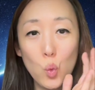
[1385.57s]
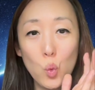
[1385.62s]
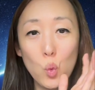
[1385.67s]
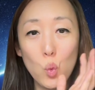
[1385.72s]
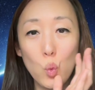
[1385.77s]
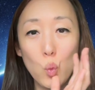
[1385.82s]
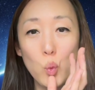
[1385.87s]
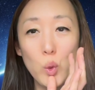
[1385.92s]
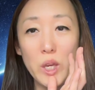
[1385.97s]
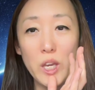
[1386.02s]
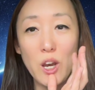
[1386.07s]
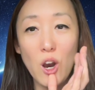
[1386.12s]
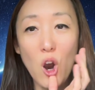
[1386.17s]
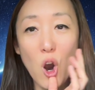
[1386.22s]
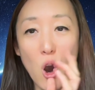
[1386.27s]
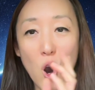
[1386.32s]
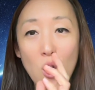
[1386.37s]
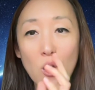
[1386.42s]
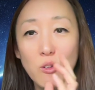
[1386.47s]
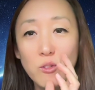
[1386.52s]
we
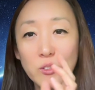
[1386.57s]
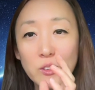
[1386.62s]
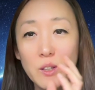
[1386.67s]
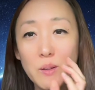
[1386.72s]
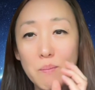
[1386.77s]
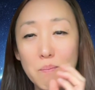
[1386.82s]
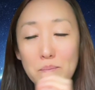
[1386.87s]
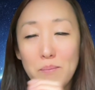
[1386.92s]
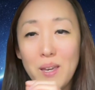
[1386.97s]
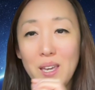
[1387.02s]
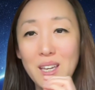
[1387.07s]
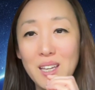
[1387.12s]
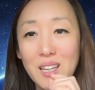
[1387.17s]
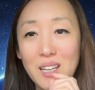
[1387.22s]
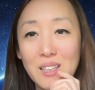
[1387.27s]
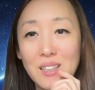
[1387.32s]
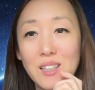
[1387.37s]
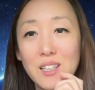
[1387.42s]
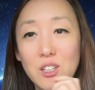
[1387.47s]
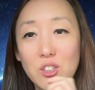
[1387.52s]
often make
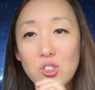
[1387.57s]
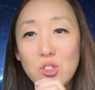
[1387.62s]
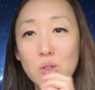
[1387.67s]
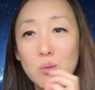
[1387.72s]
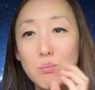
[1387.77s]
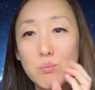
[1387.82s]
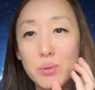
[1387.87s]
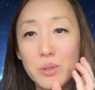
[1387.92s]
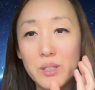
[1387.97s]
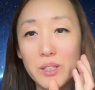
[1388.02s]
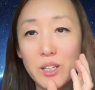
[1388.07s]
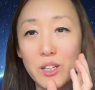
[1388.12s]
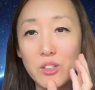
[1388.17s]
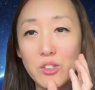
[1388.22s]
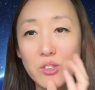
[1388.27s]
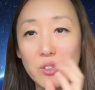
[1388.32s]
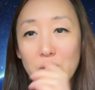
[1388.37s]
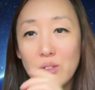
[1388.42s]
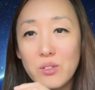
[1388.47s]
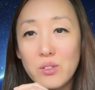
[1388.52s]
initial
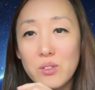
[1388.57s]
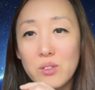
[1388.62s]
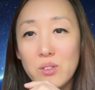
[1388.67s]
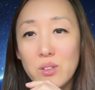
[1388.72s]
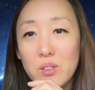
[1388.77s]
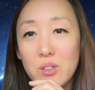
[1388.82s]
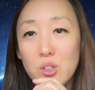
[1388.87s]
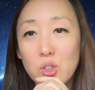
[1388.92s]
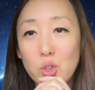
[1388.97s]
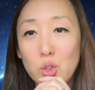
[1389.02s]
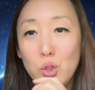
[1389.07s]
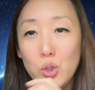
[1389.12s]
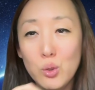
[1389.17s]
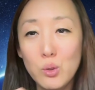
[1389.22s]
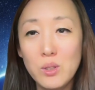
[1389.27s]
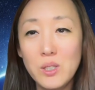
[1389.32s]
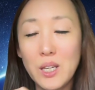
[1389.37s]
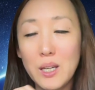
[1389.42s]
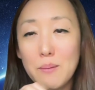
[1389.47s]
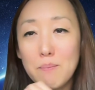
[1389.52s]
predictions
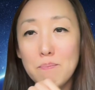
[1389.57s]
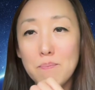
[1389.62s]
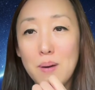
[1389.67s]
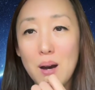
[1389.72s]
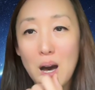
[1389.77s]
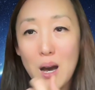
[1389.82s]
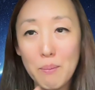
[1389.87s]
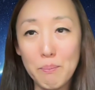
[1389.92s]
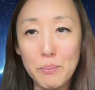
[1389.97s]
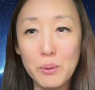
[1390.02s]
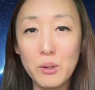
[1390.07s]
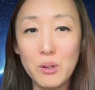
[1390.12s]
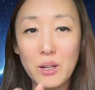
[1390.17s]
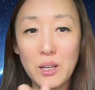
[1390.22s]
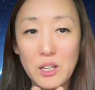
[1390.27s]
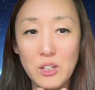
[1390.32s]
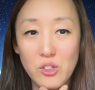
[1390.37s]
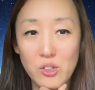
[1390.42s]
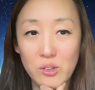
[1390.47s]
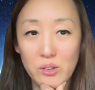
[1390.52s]
using
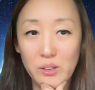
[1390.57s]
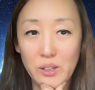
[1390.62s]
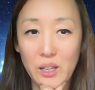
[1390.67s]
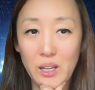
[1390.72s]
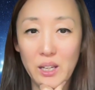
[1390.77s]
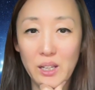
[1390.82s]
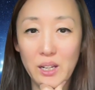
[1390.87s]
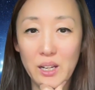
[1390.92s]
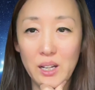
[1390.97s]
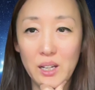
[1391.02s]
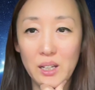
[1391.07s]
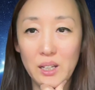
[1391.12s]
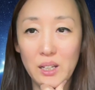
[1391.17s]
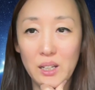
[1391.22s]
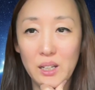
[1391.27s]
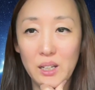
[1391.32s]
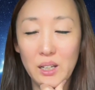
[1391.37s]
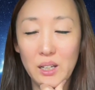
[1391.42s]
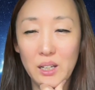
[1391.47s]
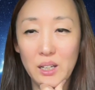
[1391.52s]
population data,
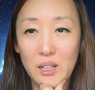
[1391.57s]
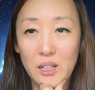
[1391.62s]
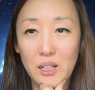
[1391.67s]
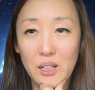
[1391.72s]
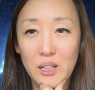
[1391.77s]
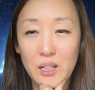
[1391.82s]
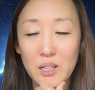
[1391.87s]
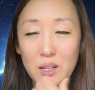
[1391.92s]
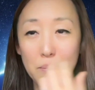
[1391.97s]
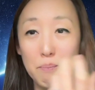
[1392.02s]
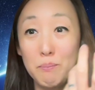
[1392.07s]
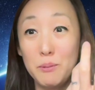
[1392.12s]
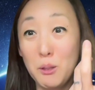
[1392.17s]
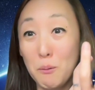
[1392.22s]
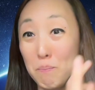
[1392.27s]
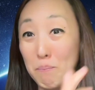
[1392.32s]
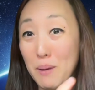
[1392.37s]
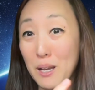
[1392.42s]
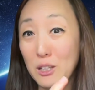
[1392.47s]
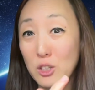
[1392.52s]
the
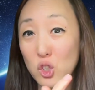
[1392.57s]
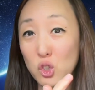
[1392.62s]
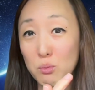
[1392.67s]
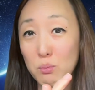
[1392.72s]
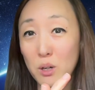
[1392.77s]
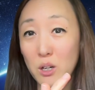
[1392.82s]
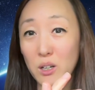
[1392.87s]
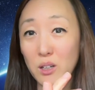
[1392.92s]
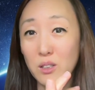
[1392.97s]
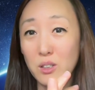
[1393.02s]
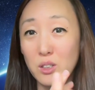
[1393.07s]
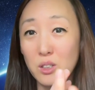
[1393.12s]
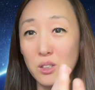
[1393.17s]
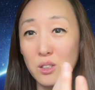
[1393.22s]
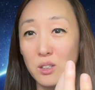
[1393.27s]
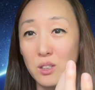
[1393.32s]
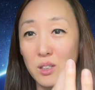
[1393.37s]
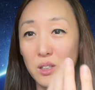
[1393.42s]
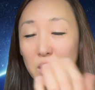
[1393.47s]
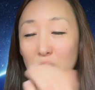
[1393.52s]
benchmarks,
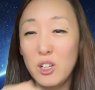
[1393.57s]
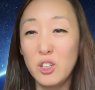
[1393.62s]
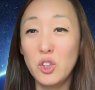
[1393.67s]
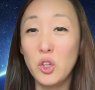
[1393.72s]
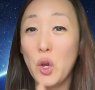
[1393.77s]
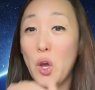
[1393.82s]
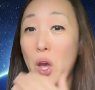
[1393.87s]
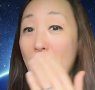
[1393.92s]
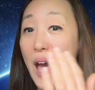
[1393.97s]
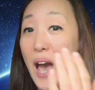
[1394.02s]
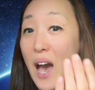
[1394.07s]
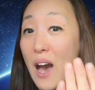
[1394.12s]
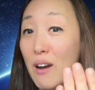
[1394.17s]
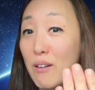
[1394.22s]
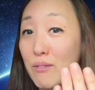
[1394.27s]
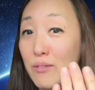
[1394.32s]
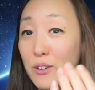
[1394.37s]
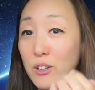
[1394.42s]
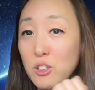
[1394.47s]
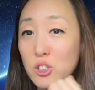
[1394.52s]
the
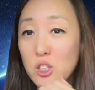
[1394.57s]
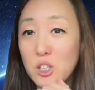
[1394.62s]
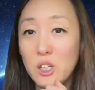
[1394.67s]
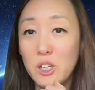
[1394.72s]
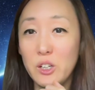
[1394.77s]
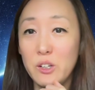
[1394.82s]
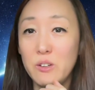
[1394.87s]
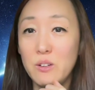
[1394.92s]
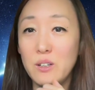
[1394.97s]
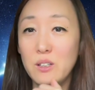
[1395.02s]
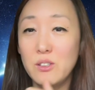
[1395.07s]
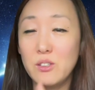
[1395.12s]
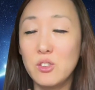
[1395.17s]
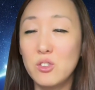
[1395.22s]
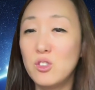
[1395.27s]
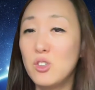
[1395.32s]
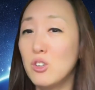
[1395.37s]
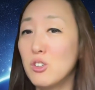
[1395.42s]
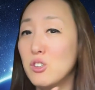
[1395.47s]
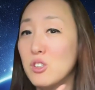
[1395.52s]
average clearance,
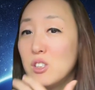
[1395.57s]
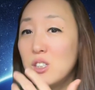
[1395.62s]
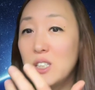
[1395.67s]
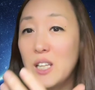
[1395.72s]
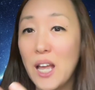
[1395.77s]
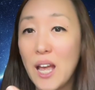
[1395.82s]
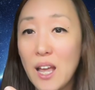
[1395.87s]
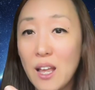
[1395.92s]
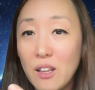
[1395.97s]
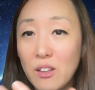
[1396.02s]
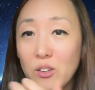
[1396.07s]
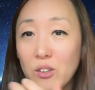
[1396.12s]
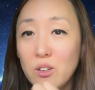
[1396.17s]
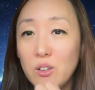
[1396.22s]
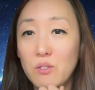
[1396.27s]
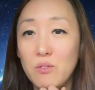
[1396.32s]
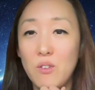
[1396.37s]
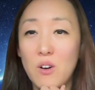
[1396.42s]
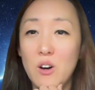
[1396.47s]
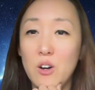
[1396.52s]
the
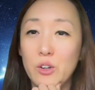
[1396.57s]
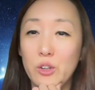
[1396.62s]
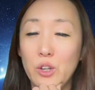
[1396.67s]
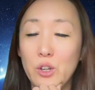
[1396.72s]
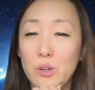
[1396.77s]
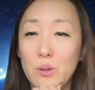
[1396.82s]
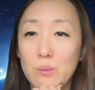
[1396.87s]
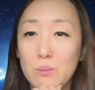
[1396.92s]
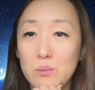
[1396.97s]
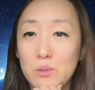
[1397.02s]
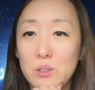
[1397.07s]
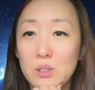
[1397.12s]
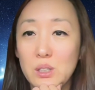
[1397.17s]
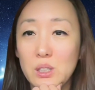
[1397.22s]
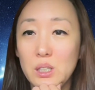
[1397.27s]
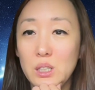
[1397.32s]
standard volumes.